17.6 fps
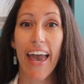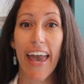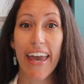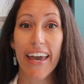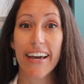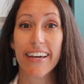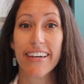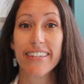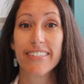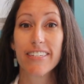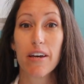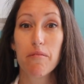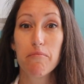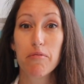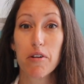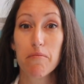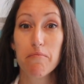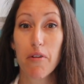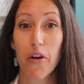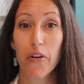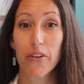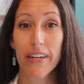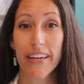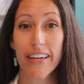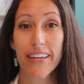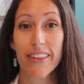and
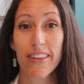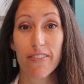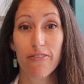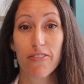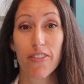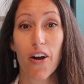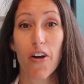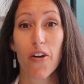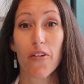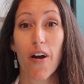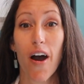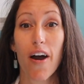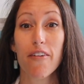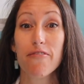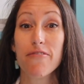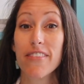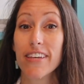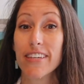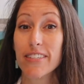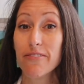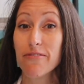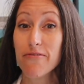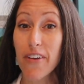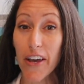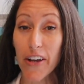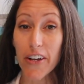promoting the flow of this
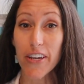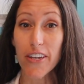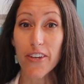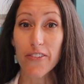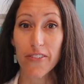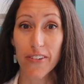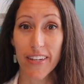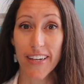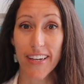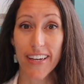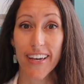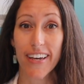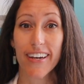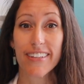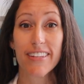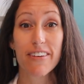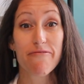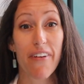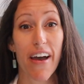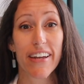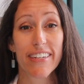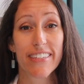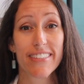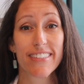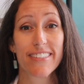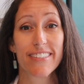very unique
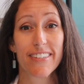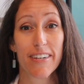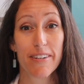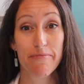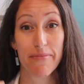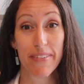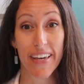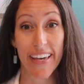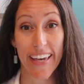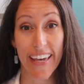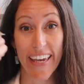lymphatic system